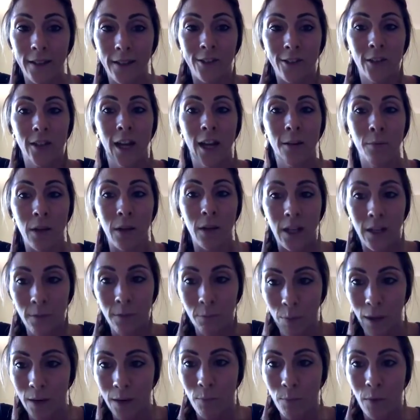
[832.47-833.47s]
So they'd be in
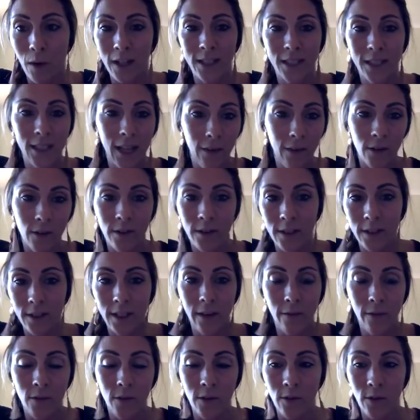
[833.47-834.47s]
bed by 7 to
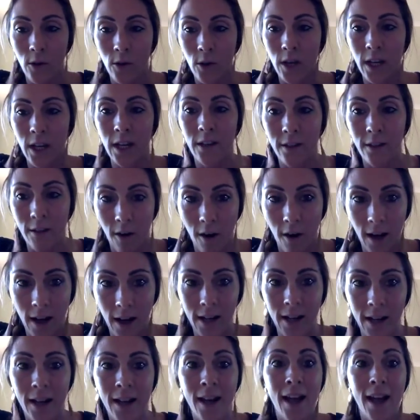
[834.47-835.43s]
7:30 at night.